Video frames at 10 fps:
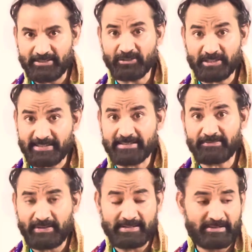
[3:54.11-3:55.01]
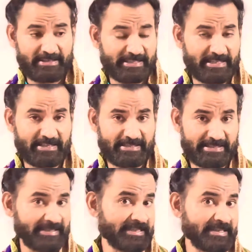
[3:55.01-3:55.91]
So this is what leaky gut
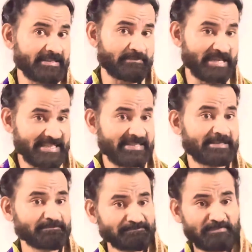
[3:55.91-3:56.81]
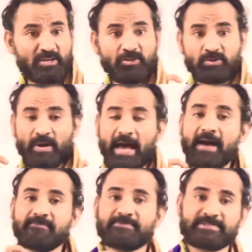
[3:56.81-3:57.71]
is. Leaky gut means you
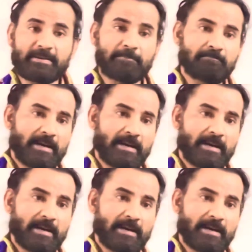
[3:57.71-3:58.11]
have some